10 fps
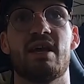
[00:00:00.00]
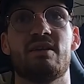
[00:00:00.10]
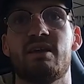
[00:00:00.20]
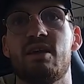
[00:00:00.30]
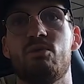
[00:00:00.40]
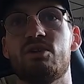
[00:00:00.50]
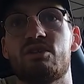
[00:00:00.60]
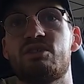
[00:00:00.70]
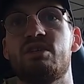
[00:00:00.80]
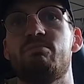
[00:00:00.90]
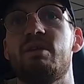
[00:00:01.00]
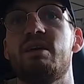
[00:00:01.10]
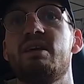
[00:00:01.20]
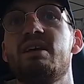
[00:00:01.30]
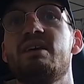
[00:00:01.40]
And here we just
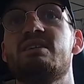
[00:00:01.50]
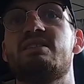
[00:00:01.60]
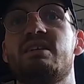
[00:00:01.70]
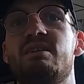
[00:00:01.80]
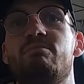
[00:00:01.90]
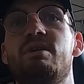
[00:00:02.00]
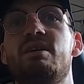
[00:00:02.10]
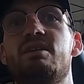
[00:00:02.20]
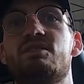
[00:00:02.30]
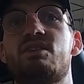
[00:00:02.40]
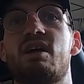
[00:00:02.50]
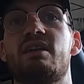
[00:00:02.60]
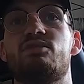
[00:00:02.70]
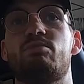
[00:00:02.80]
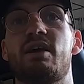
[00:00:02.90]
simply see me
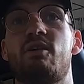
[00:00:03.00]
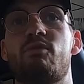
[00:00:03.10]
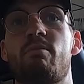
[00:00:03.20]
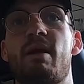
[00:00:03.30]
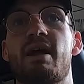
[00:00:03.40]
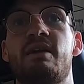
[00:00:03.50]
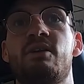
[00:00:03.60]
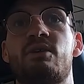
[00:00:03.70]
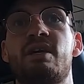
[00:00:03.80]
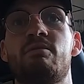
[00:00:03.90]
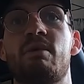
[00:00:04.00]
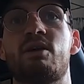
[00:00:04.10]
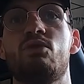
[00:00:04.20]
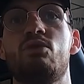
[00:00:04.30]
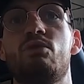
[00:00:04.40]
starting to play out from the back, and here keeping
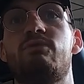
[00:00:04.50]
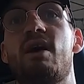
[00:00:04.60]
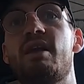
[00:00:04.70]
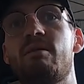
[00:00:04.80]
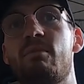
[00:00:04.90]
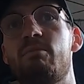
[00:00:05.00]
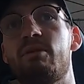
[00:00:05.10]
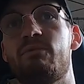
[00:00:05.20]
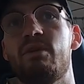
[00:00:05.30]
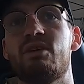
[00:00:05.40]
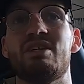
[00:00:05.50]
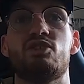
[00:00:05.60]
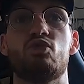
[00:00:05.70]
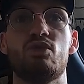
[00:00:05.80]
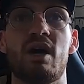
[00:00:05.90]
my cool, finding my midfielder
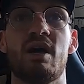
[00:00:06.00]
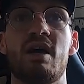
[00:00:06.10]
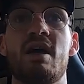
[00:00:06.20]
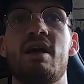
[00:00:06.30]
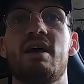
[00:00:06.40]
Isuna.